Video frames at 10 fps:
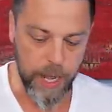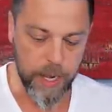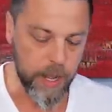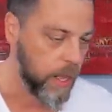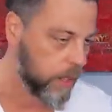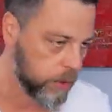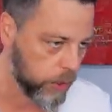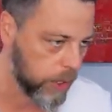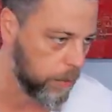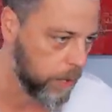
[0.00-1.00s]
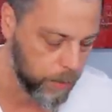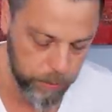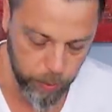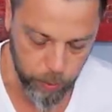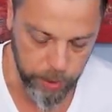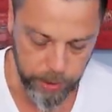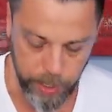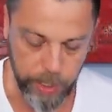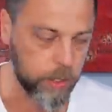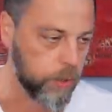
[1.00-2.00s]
and how the hell do you come up with
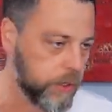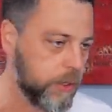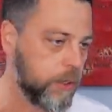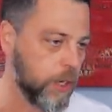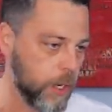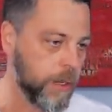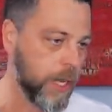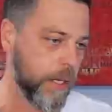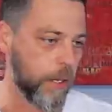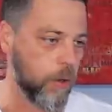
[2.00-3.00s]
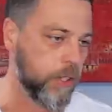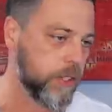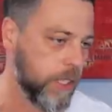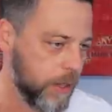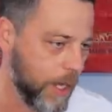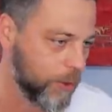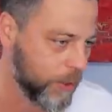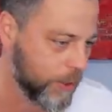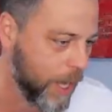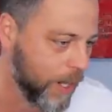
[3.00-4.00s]
a crystal tourbillon that costs ten thousand